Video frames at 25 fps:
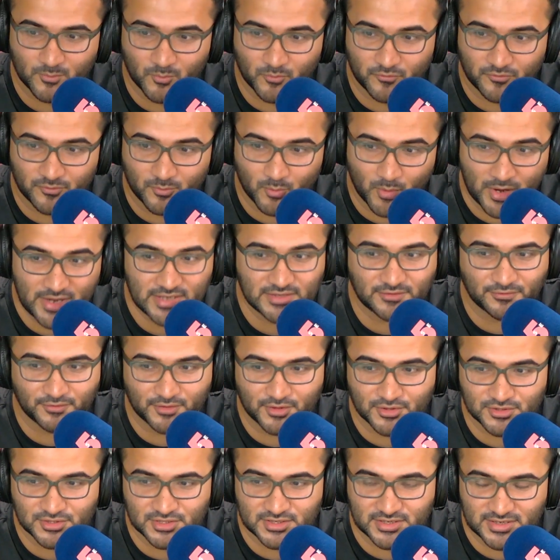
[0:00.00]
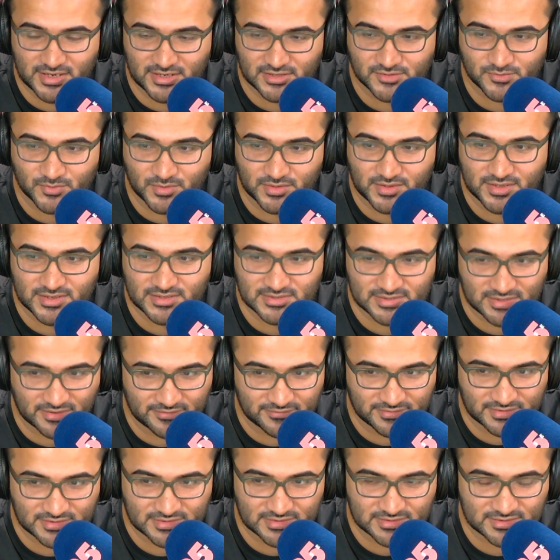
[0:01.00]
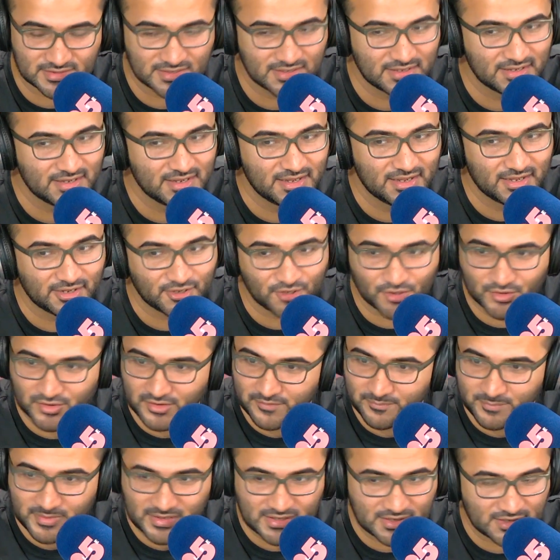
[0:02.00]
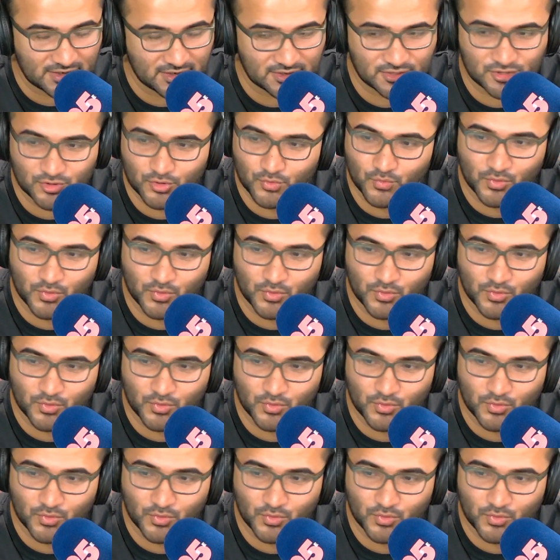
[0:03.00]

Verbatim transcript: for ways for you to connect with their services. Yeah. Could have been in a two